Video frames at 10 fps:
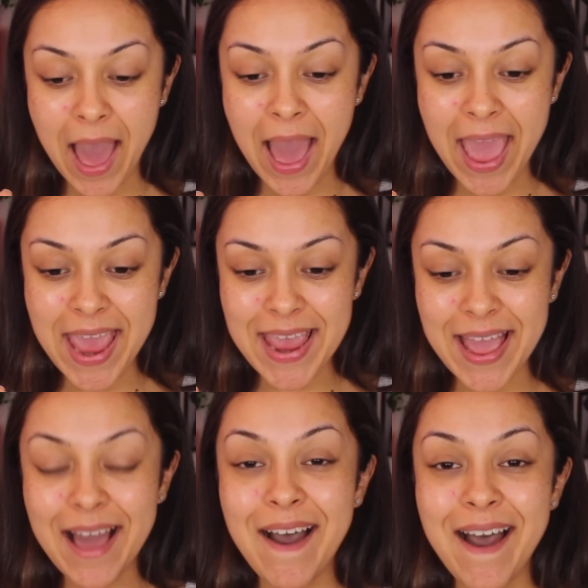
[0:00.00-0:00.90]

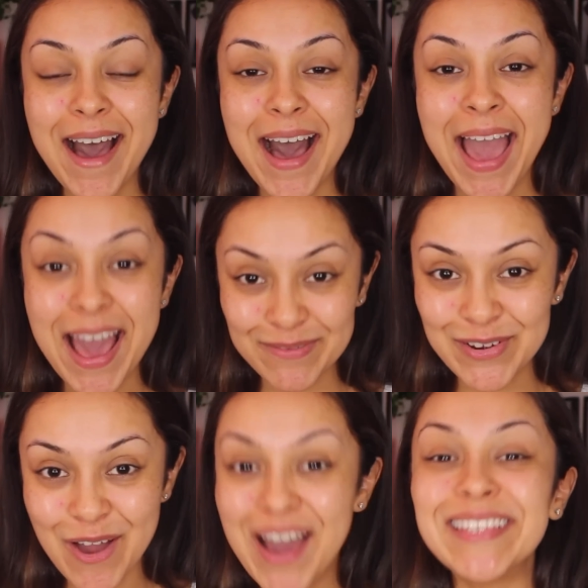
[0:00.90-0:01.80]
I
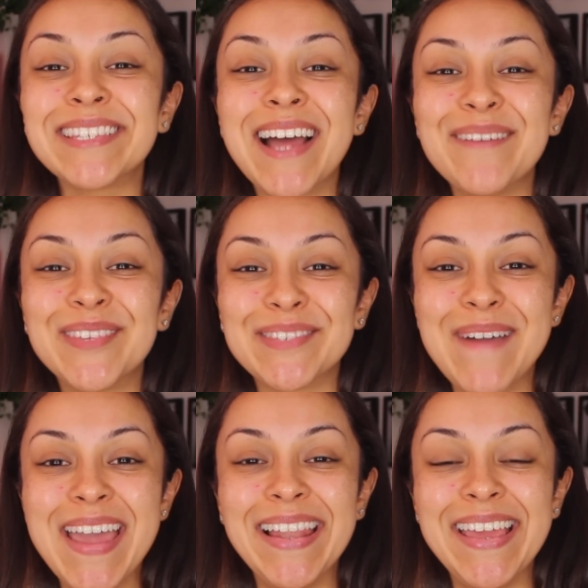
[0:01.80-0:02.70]
have not stopped
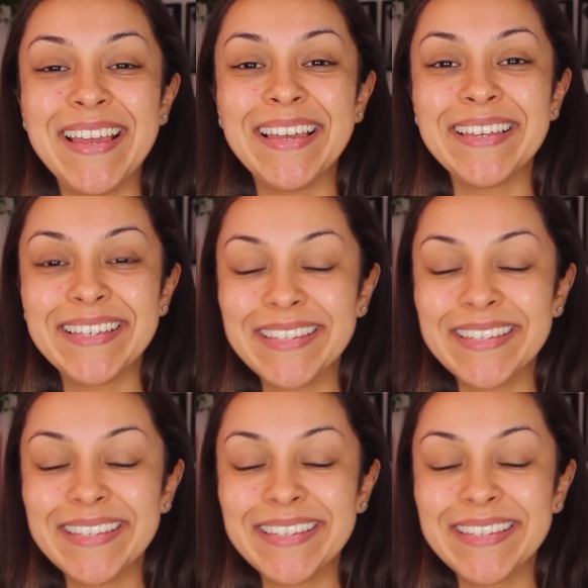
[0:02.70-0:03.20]
smiling